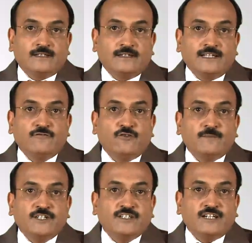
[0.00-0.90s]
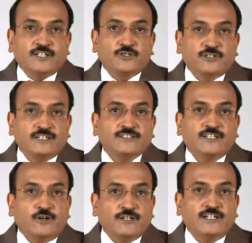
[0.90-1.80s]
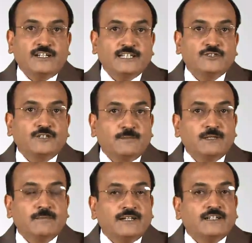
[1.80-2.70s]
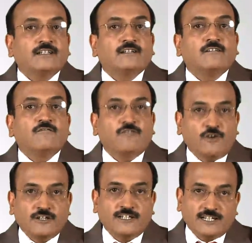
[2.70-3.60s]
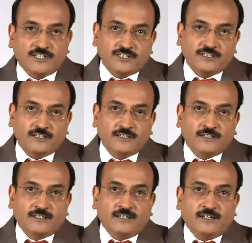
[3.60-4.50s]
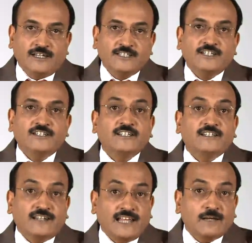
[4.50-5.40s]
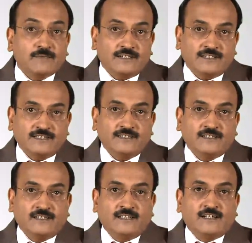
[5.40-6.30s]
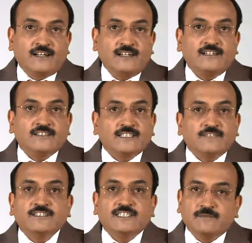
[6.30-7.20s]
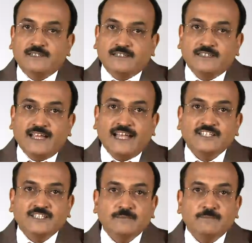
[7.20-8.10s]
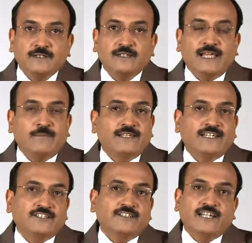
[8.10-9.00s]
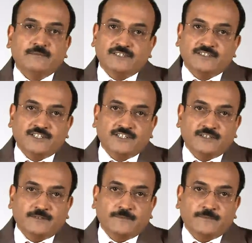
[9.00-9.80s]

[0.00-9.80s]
information assurance and audit trails to implement fraud detection, legendary reliability, clear serviceability, and simple application administration.